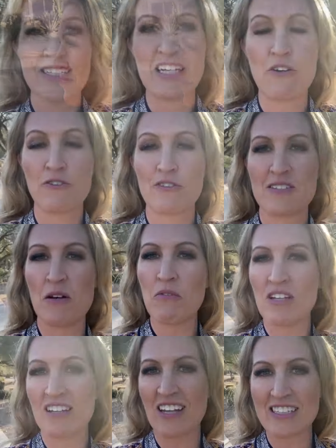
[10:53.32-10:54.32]
Now, if you're
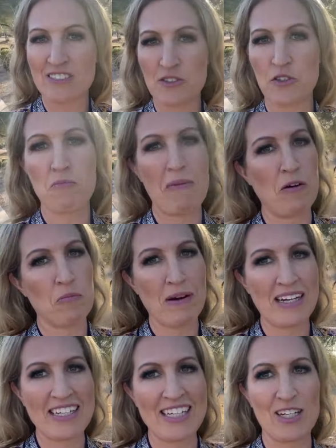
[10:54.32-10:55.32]
someone that likes to do mountain
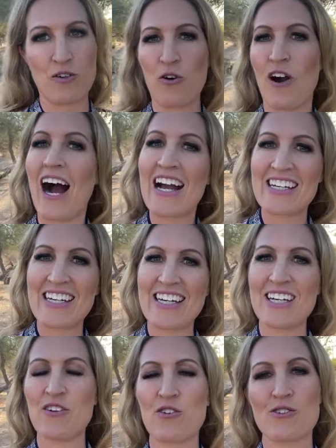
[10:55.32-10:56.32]
biking or
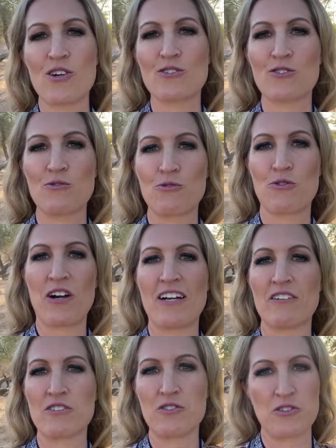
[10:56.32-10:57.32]
hiking, there's also
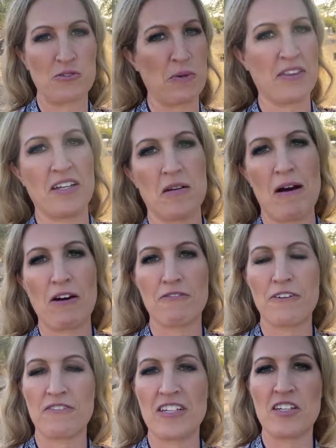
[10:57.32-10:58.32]
trails just within about
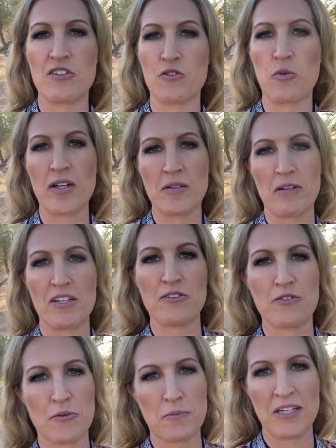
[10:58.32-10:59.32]
15 to 20
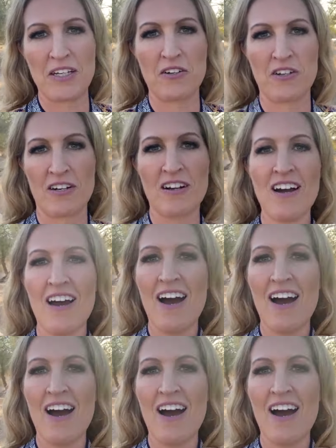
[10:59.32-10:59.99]
minutes from here.